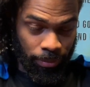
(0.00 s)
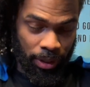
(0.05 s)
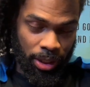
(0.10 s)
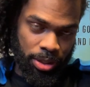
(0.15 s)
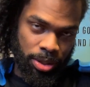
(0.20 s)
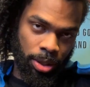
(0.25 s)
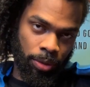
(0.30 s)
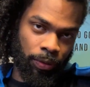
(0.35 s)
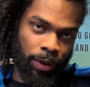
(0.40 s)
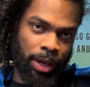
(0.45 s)

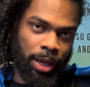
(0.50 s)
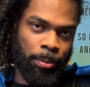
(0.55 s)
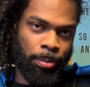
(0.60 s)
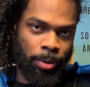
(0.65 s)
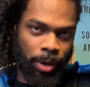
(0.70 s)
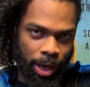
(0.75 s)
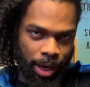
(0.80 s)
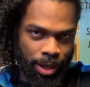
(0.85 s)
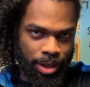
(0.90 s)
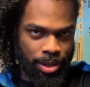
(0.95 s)
So finding
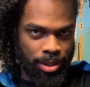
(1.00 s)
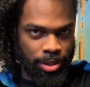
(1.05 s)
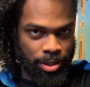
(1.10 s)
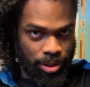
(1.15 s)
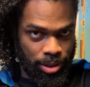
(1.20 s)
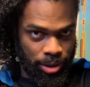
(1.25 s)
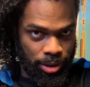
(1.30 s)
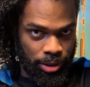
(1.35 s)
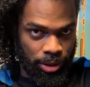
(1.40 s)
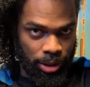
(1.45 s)

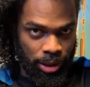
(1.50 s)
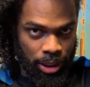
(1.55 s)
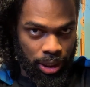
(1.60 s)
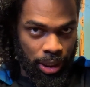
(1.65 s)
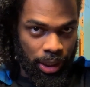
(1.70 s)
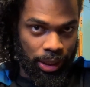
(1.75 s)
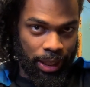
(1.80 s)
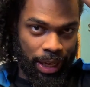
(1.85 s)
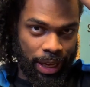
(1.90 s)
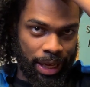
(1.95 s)
products
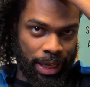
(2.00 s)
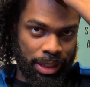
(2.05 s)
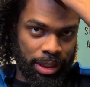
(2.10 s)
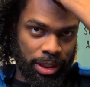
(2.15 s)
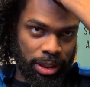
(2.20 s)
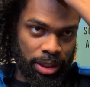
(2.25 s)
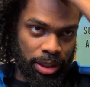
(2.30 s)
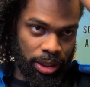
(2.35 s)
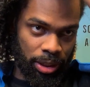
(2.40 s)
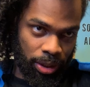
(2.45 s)

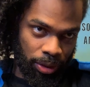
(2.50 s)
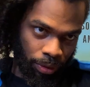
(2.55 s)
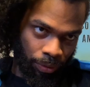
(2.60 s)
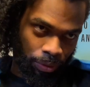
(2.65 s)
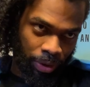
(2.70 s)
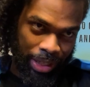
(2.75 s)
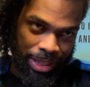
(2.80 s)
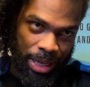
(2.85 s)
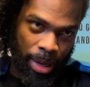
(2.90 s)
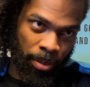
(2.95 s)
that, for
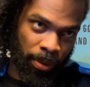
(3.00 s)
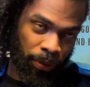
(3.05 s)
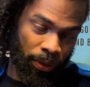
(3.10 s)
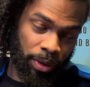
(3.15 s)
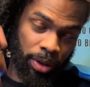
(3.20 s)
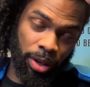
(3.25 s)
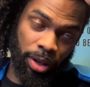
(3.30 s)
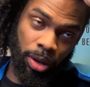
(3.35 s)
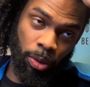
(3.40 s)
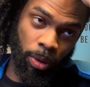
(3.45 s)
example,
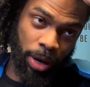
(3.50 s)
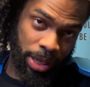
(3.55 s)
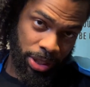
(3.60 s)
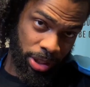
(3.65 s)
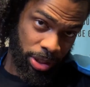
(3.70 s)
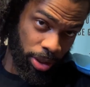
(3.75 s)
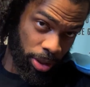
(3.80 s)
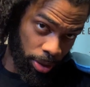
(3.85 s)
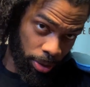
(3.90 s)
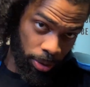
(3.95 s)
for a wash
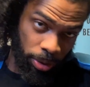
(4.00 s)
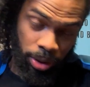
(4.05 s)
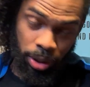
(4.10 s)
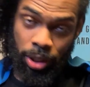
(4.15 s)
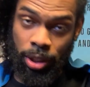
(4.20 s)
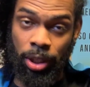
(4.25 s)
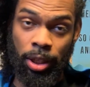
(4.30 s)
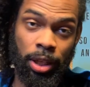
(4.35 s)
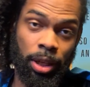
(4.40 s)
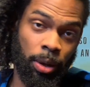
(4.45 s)
and go
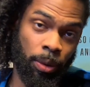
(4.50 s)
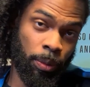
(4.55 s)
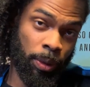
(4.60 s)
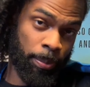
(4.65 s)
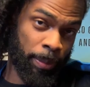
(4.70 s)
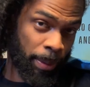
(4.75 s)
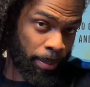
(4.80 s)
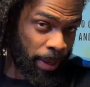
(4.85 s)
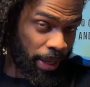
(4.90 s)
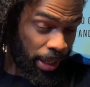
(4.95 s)
would
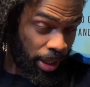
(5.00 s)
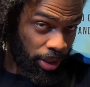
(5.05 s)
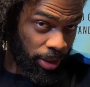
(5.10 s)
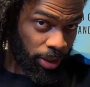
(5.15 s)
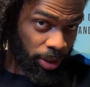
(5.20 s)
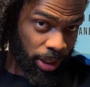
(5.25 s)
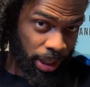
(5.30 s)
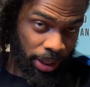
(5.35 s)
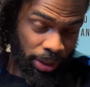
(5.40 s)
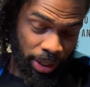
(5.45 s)
make my hair
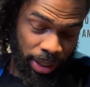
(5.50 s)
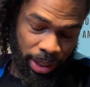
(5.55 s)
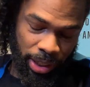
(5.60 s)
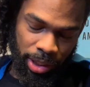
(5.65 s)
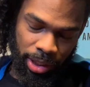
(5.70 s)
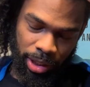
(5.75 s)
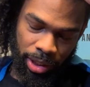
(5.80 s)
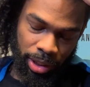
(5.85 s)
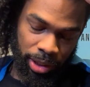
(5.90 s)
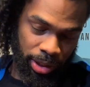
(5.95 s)
look like that,
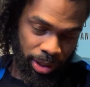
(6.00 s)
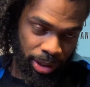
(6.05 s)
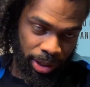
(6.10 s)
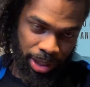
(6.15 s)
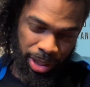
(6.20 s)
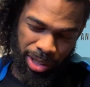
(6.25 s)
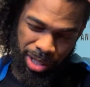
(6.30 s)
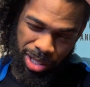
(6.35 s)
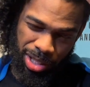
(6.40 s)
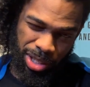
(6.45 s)

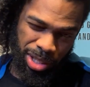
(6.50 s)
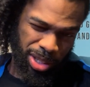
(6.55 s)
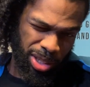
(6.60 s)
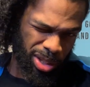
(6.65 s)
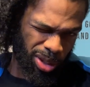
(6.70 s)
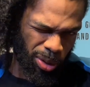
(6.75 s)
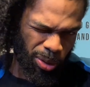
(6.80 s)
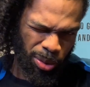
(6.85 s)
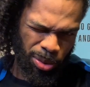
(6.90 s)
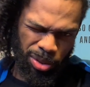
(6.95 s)
it is
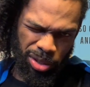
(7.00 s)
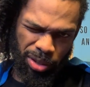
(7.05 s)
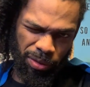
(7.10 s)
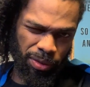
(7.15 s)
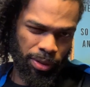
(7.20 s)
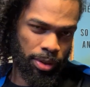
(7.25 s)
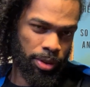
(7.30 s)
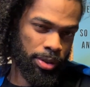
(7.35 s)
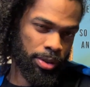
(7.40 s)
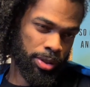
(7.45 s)
so
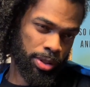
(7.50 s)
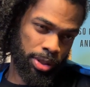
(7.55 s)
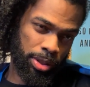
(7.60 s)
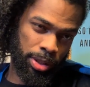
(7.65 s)
difficult.